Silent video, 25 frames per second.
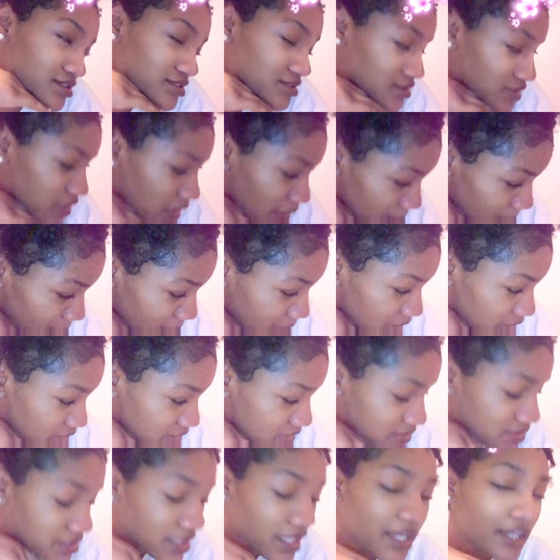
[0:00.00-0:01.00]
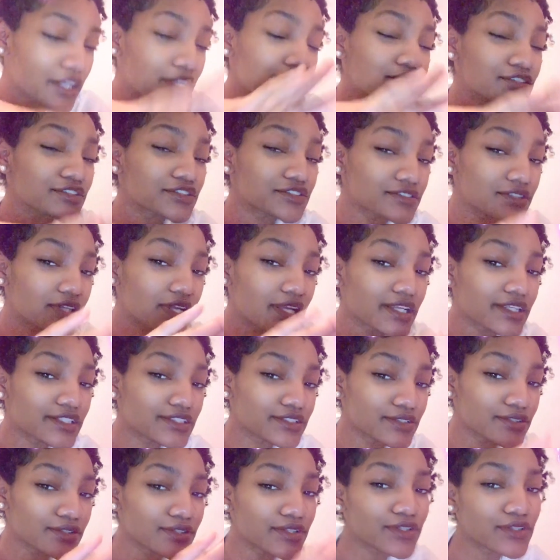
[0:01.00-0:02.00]
yeah, that's basically how
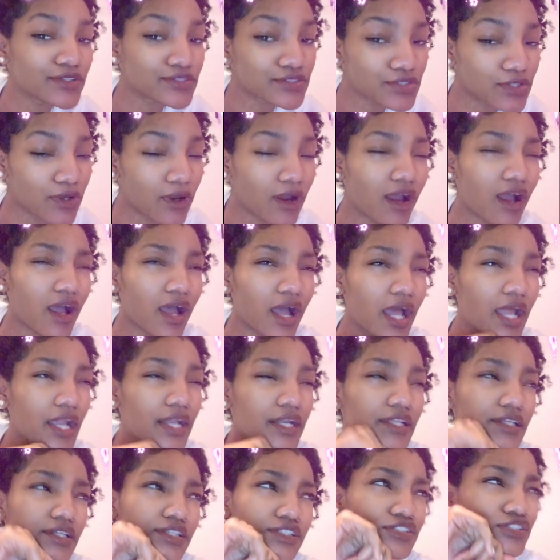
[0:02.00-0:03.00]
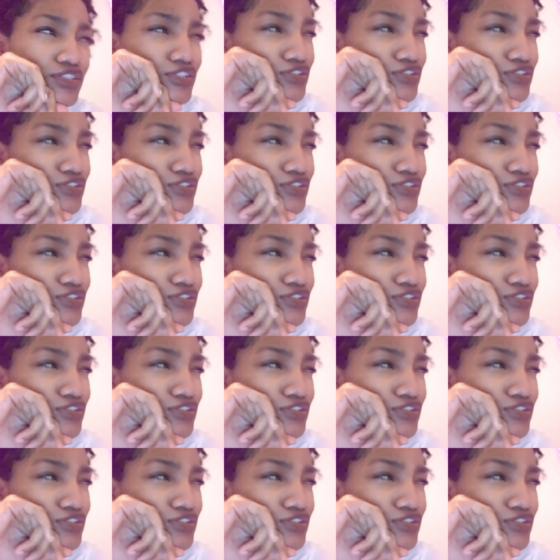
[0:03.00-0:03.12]
I was doing it.